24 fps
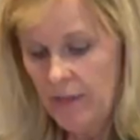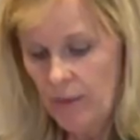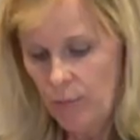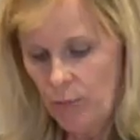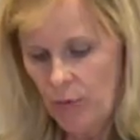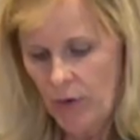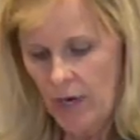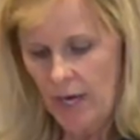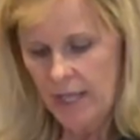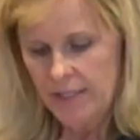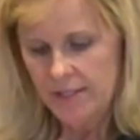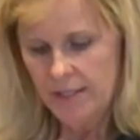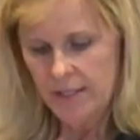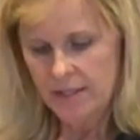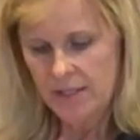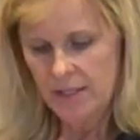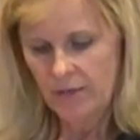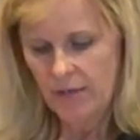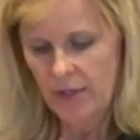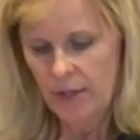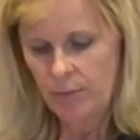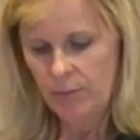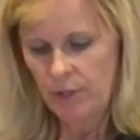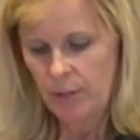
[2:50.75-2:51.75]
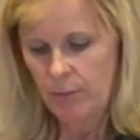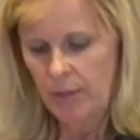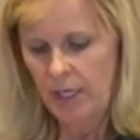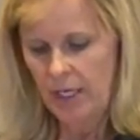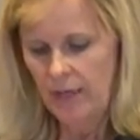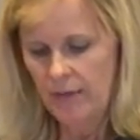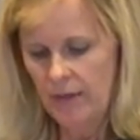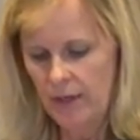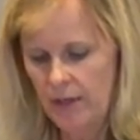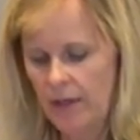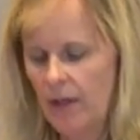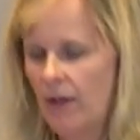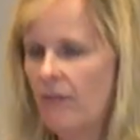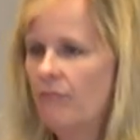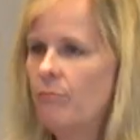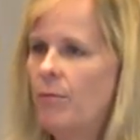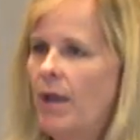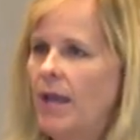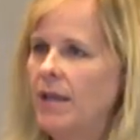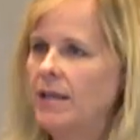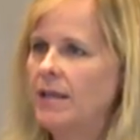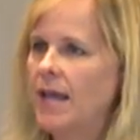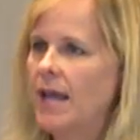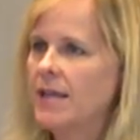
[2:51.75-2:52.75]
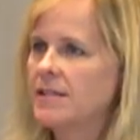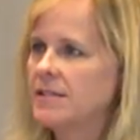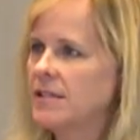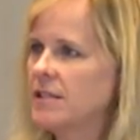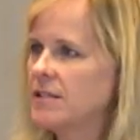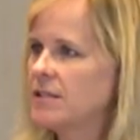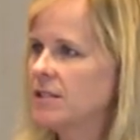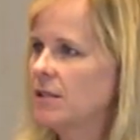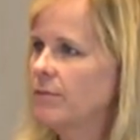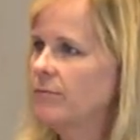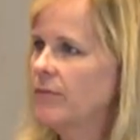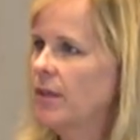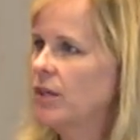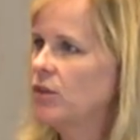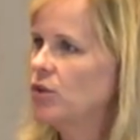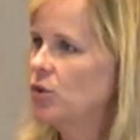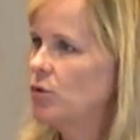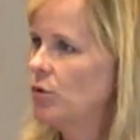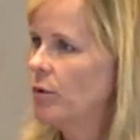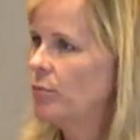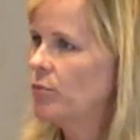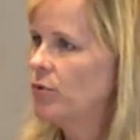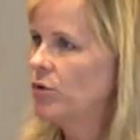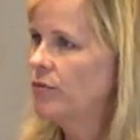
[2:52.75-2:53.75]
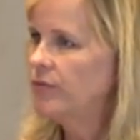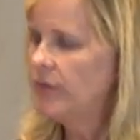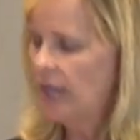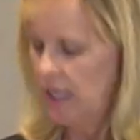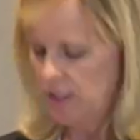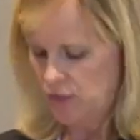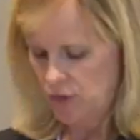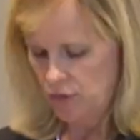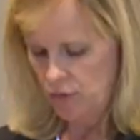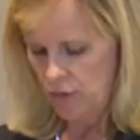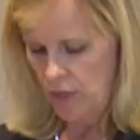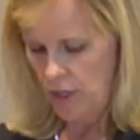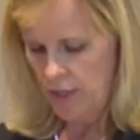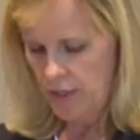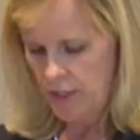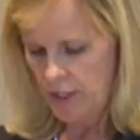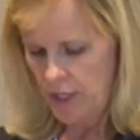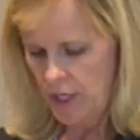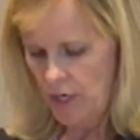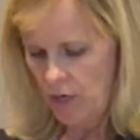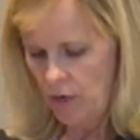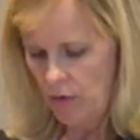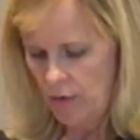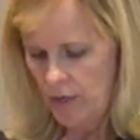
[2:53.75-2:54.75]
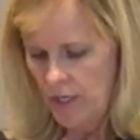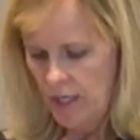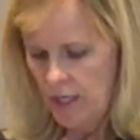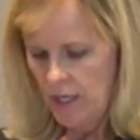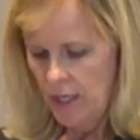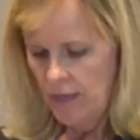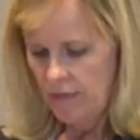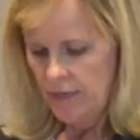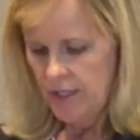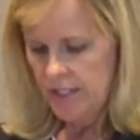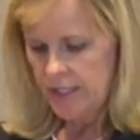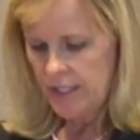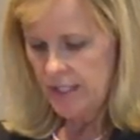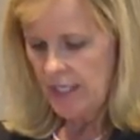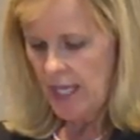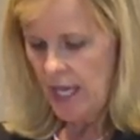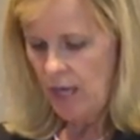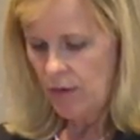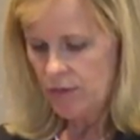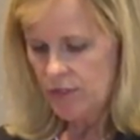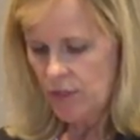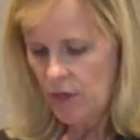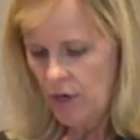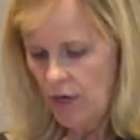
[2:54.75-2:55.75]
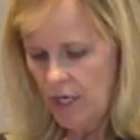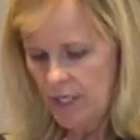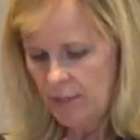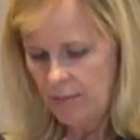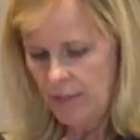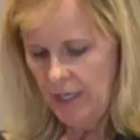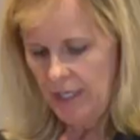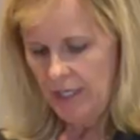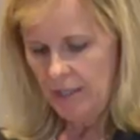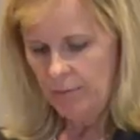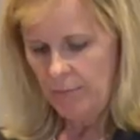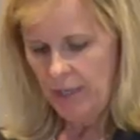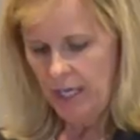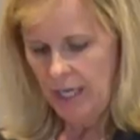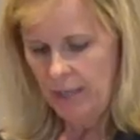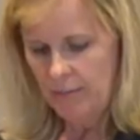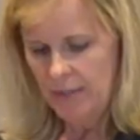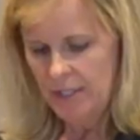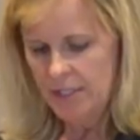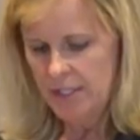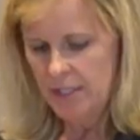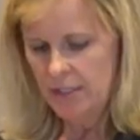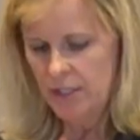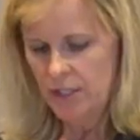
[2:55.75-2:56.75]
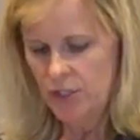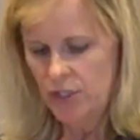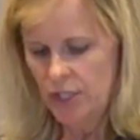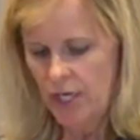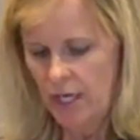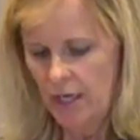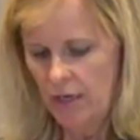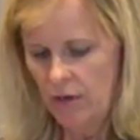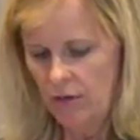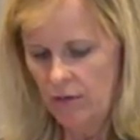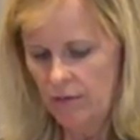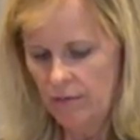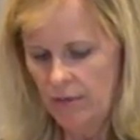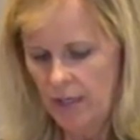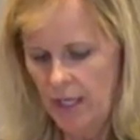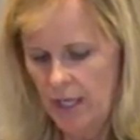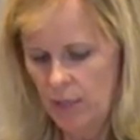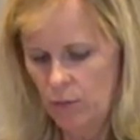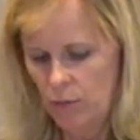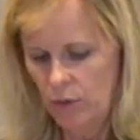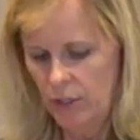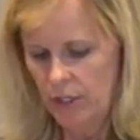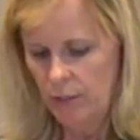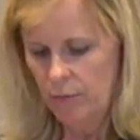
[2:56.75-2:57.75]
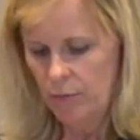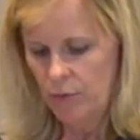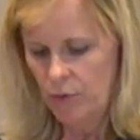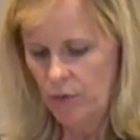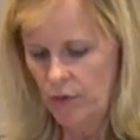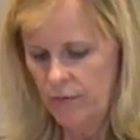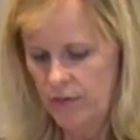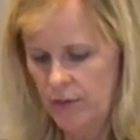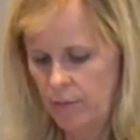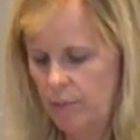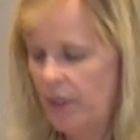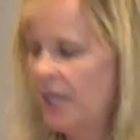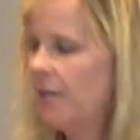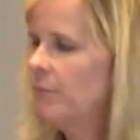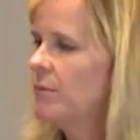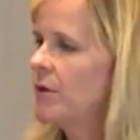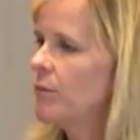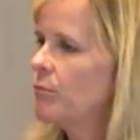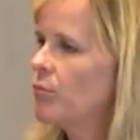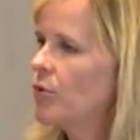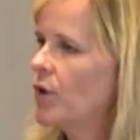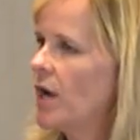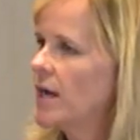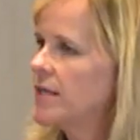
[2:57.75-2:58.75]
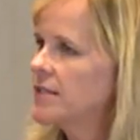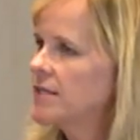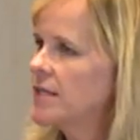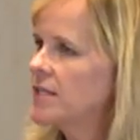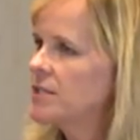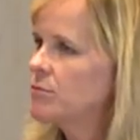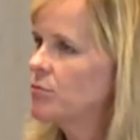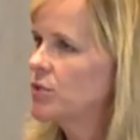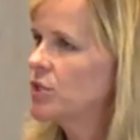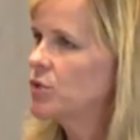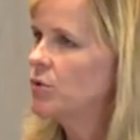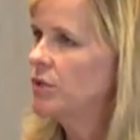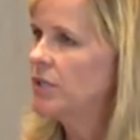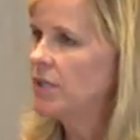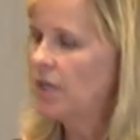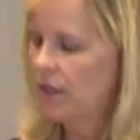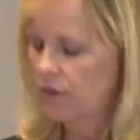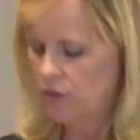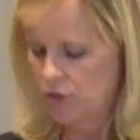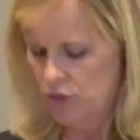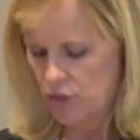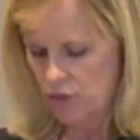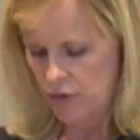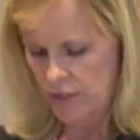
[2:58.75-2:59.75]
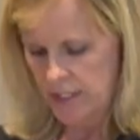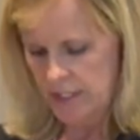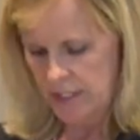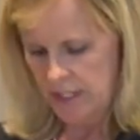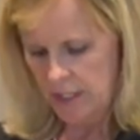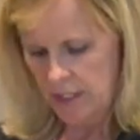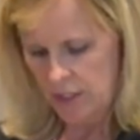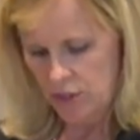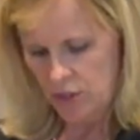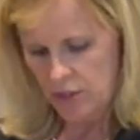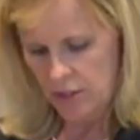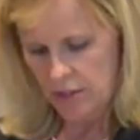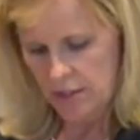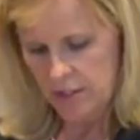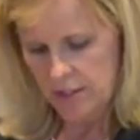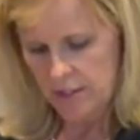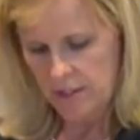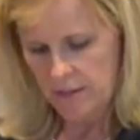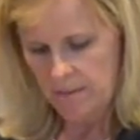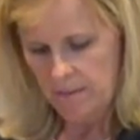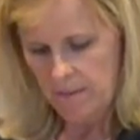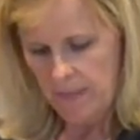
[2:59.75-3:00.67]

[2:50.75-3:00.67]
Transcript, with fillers: the process of implementing the GovPayNet system that you approved not too long ago. This allows automated payments in the jail and will improve the payment process between other jurisdictions.